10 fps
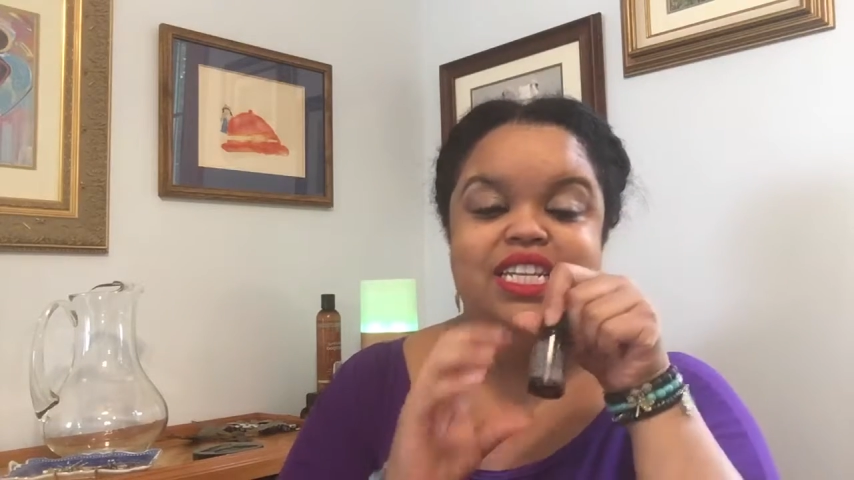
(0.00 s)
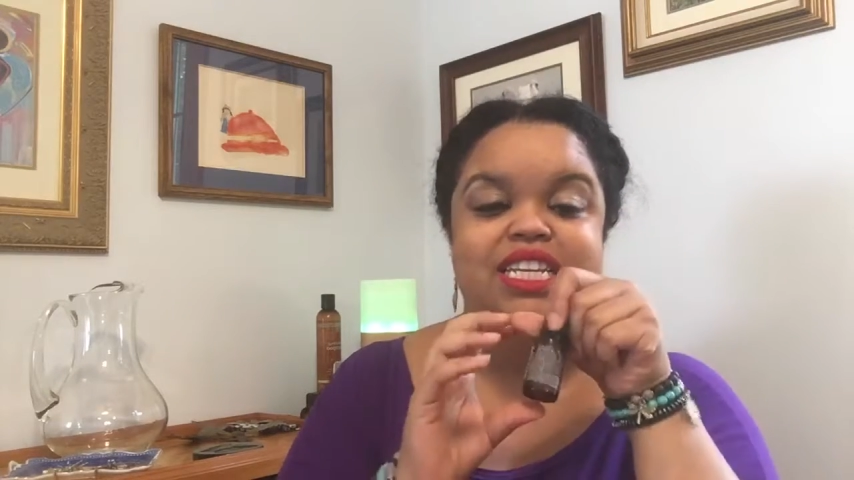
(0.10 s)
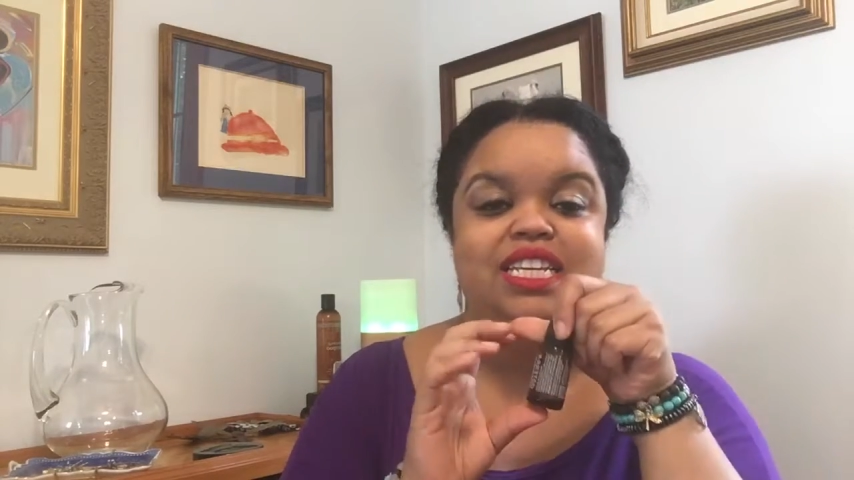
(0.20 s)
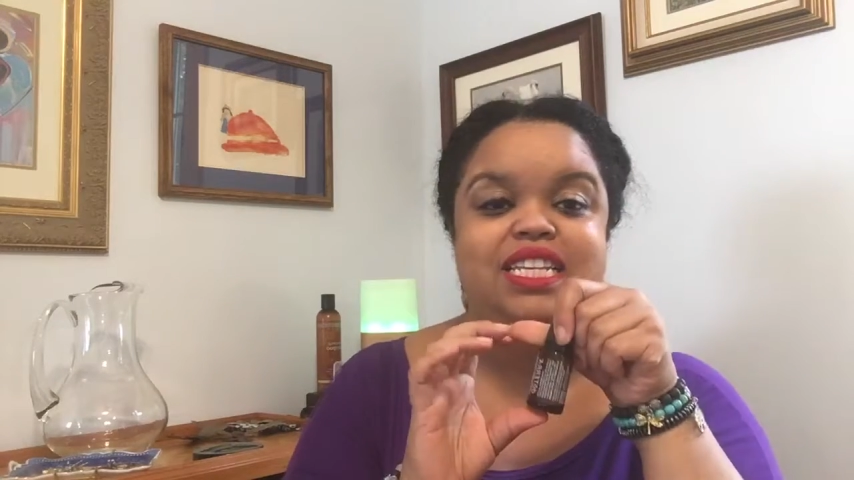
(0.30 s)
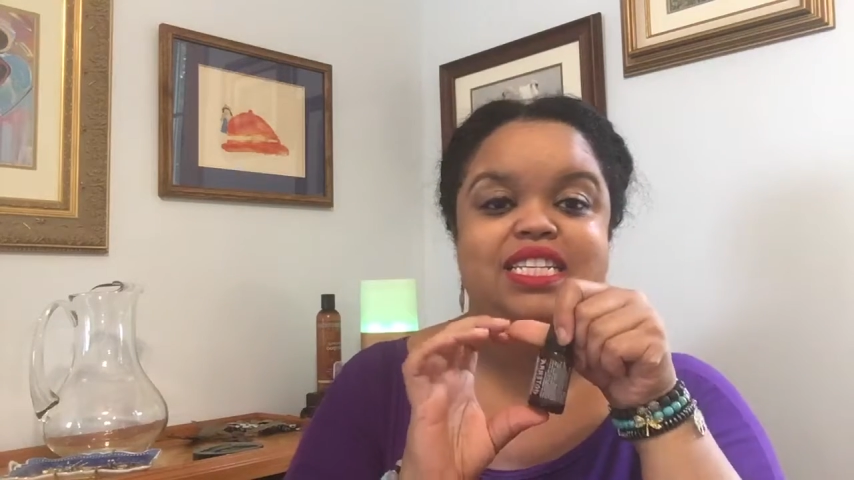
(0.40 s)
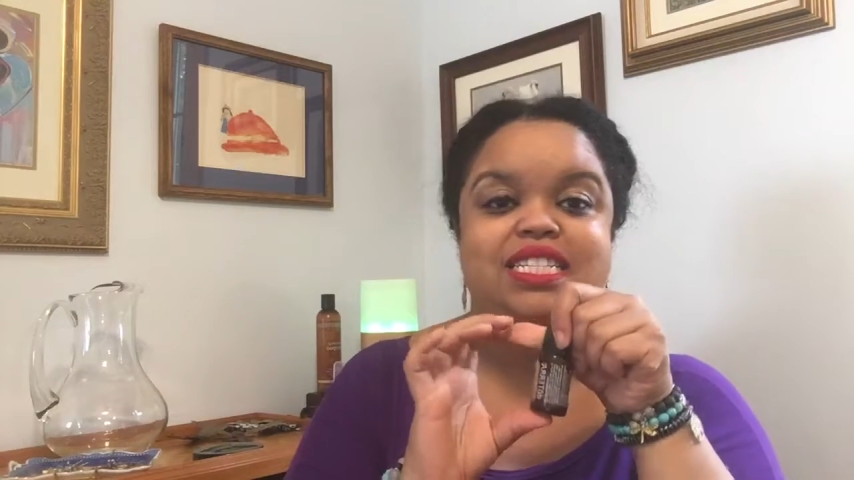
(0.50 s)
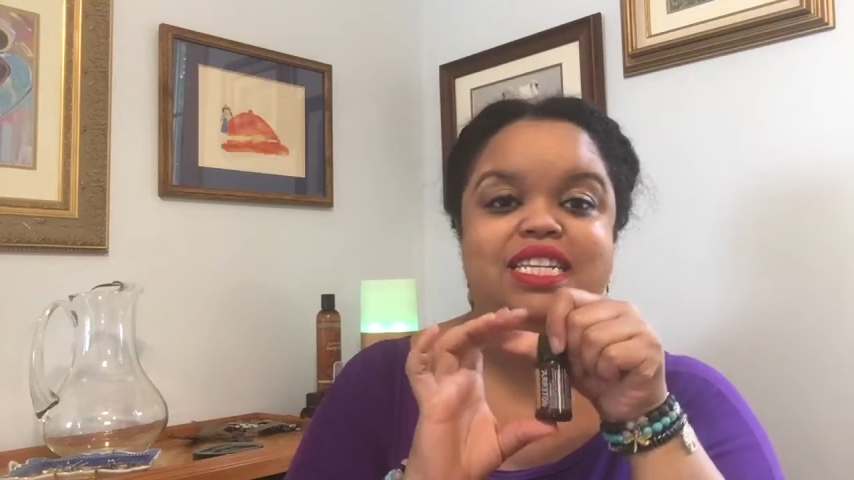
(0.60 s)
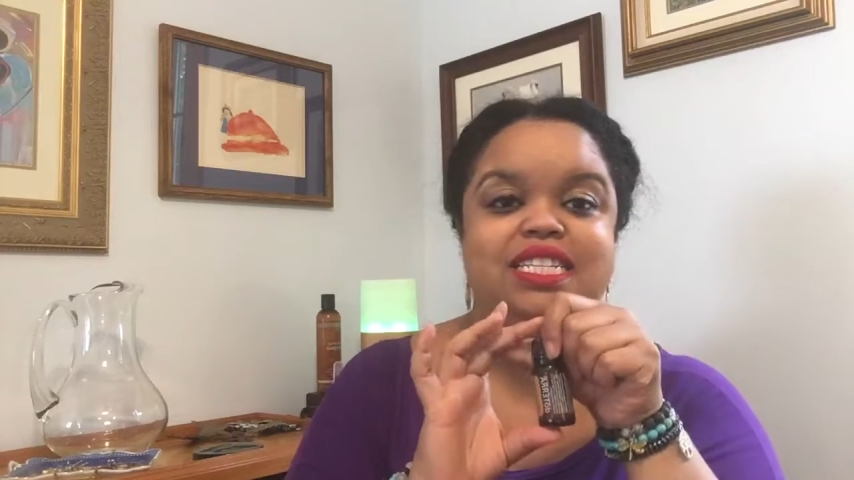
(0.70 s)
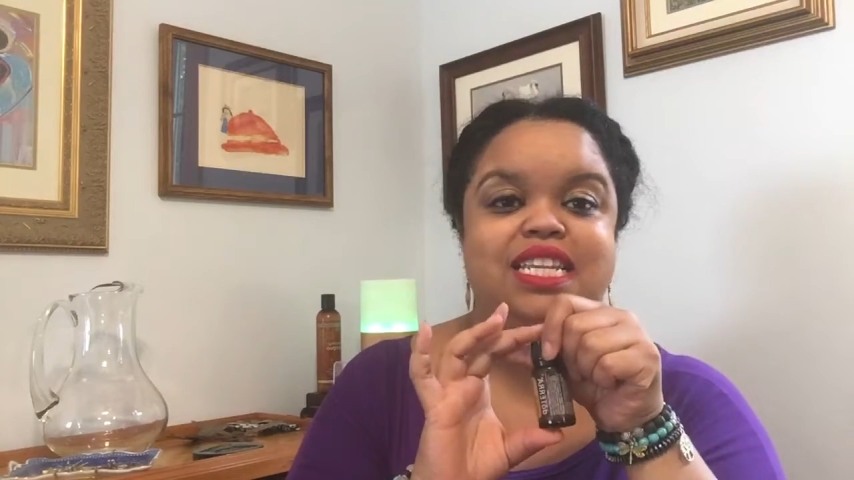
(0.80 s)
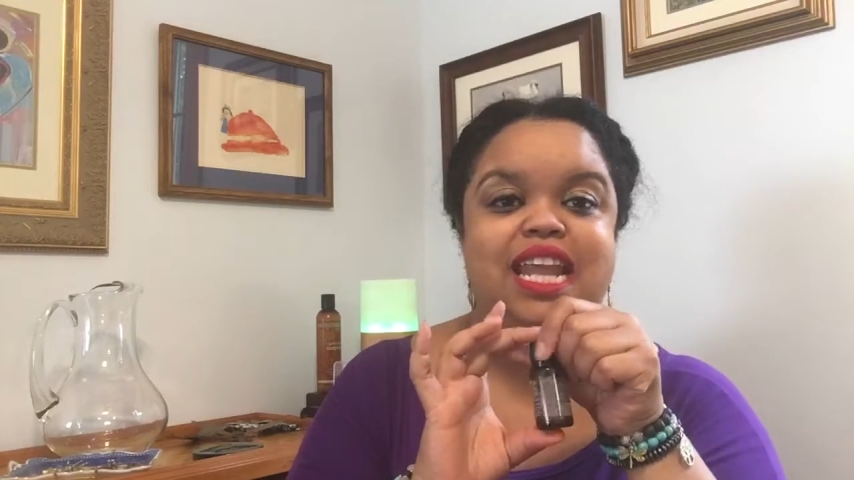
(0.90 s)
is
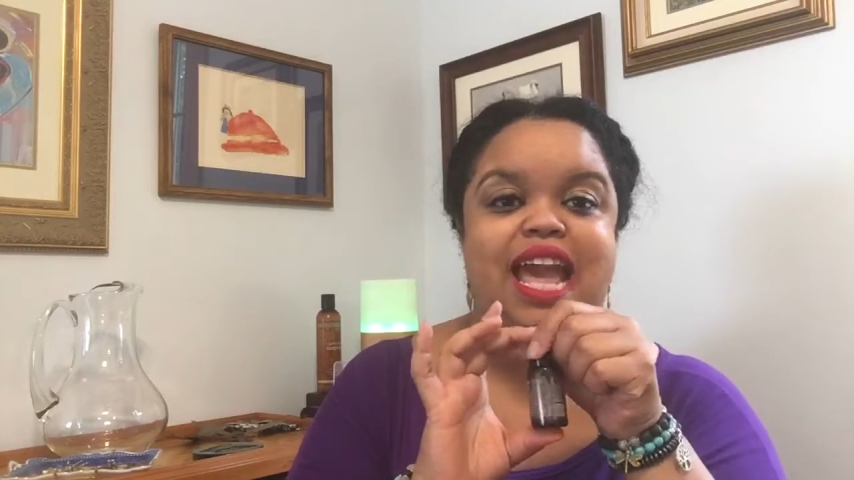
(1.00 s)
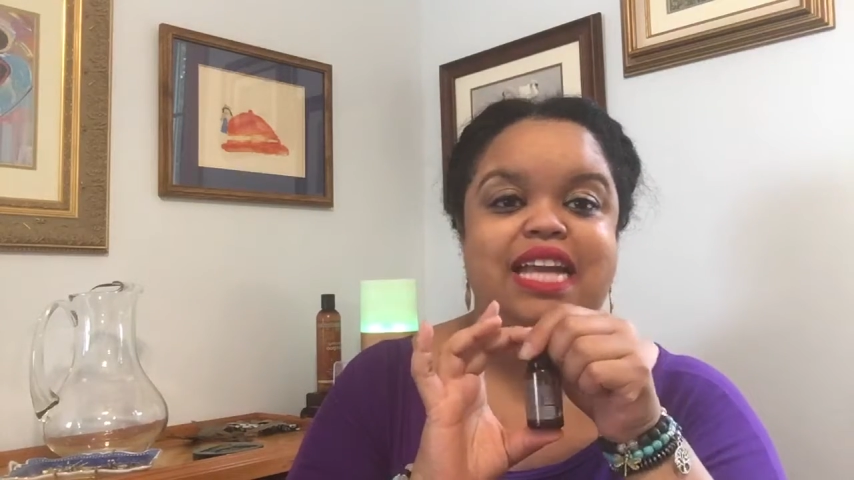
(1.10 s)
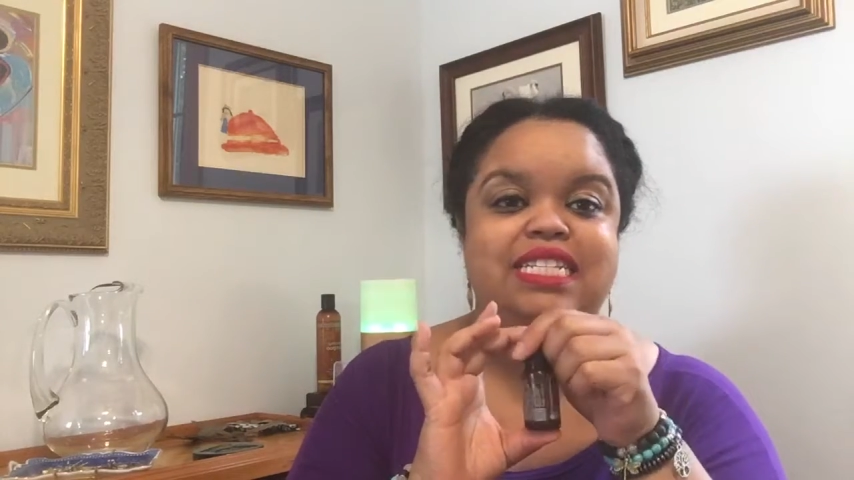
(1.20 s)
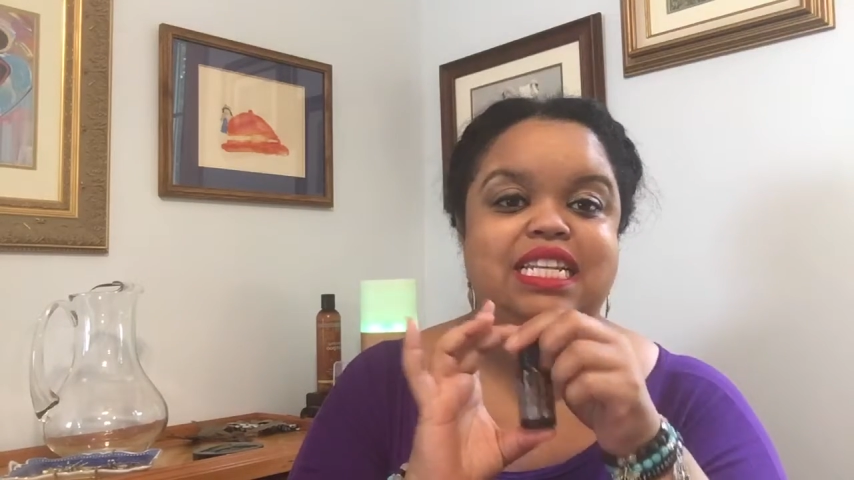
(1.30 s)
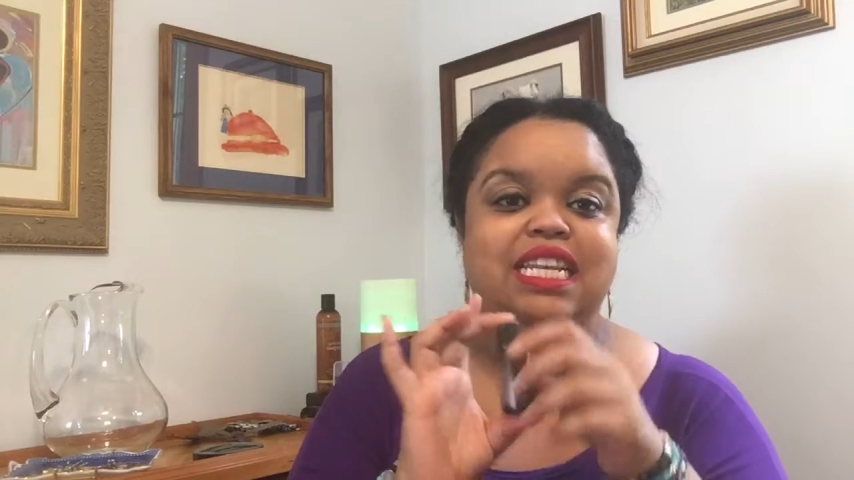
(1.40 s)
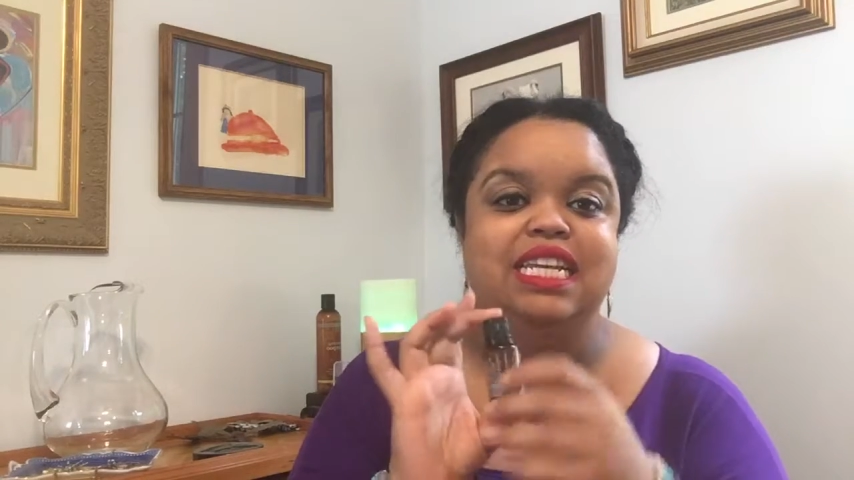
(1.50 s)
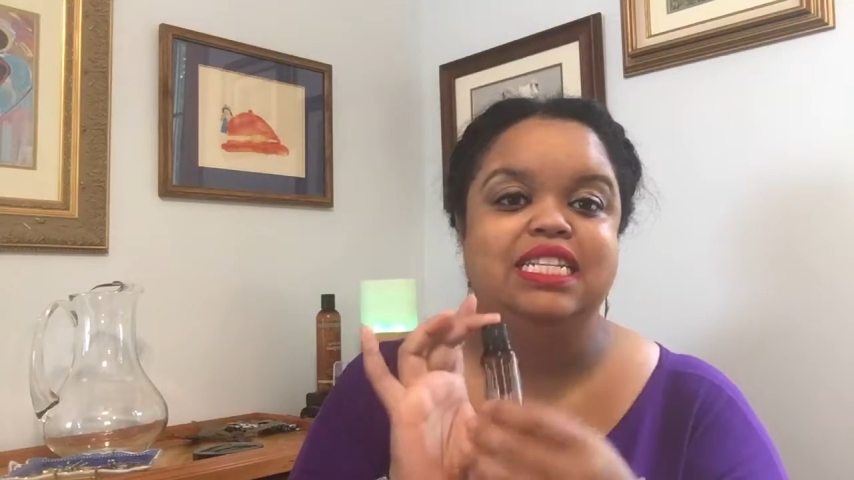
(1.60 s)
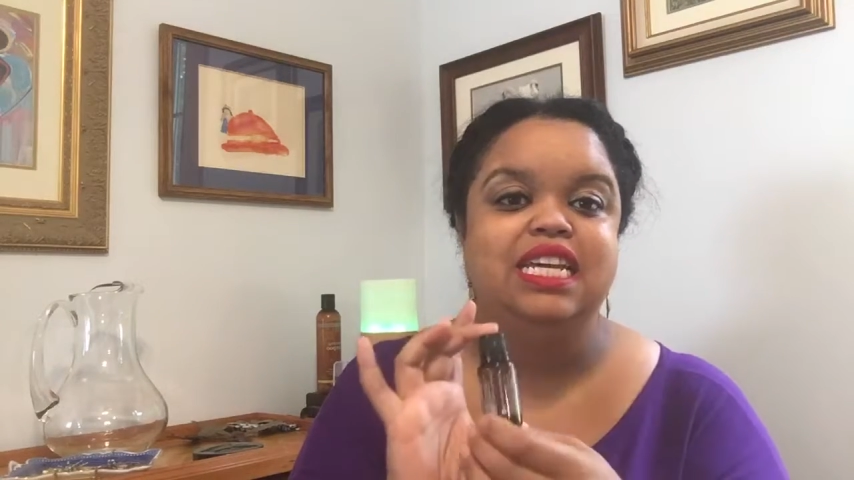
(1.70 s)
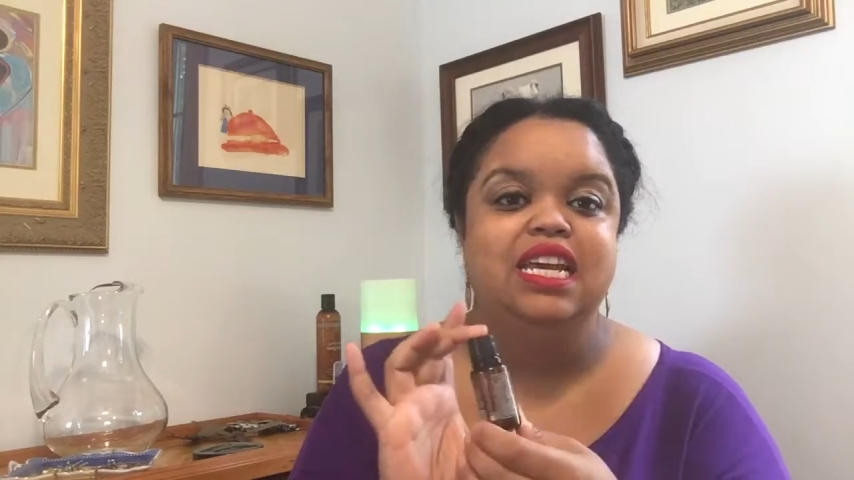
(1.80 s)
just an excellent